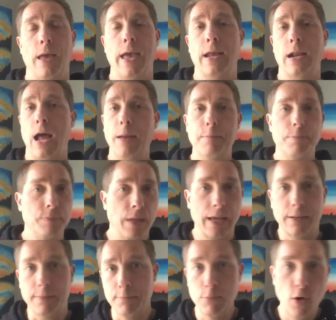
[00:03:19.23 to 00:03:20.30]
And I'm
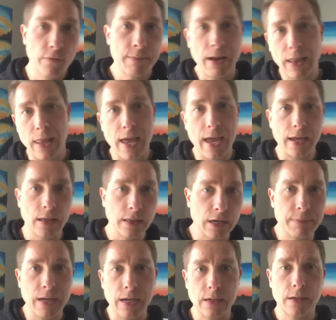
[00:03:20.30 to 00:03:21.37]
like moving my leg a
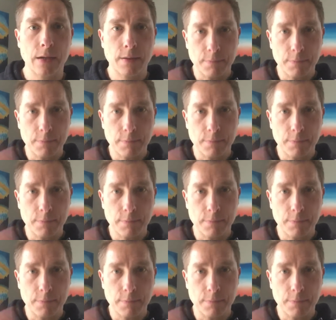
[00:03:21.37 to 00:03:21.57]
little bit.